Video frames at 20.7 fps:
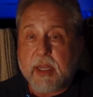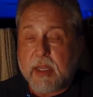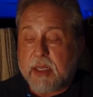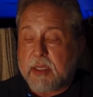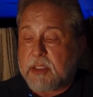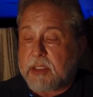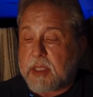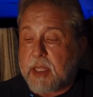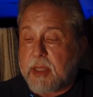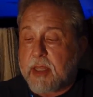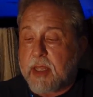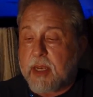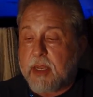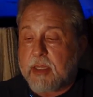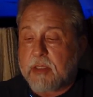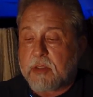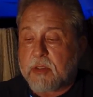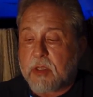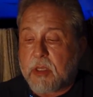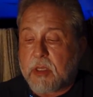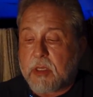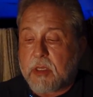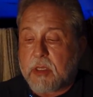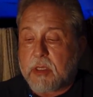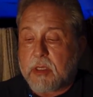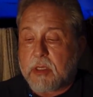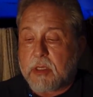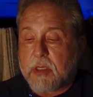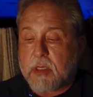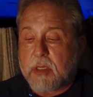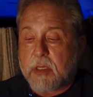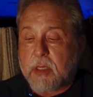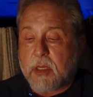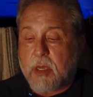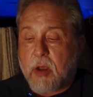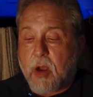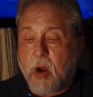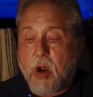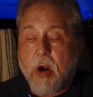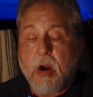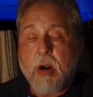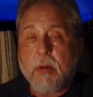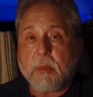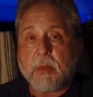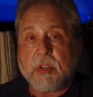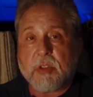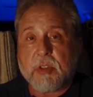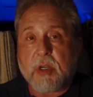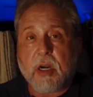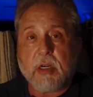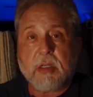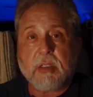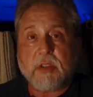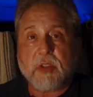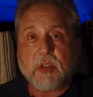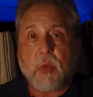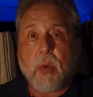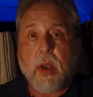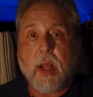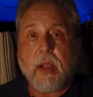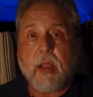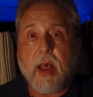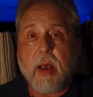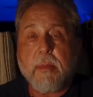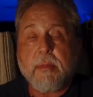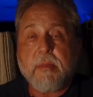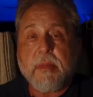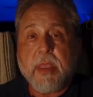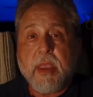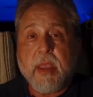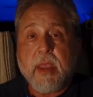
And he said that his arm started to swell up